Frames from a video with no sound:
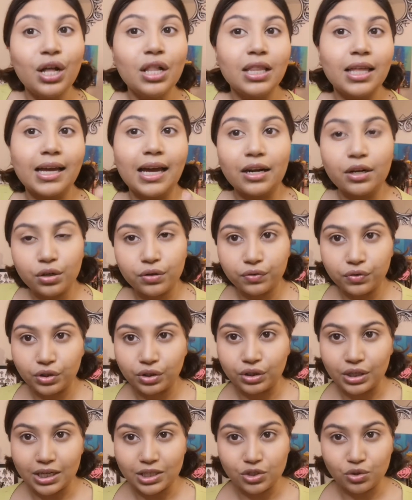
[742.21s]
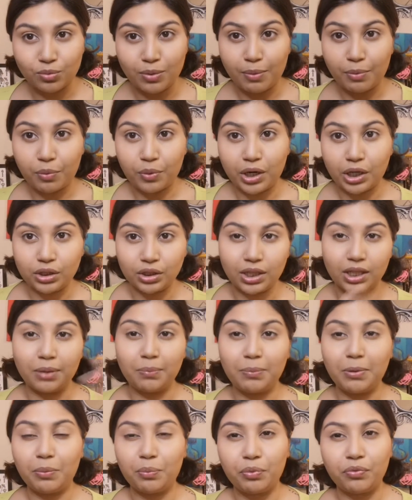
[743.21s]
Like, I don't know if you guys remember what I looked like a
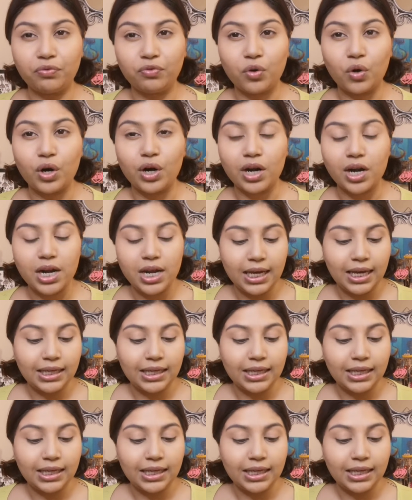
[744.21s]
bit before.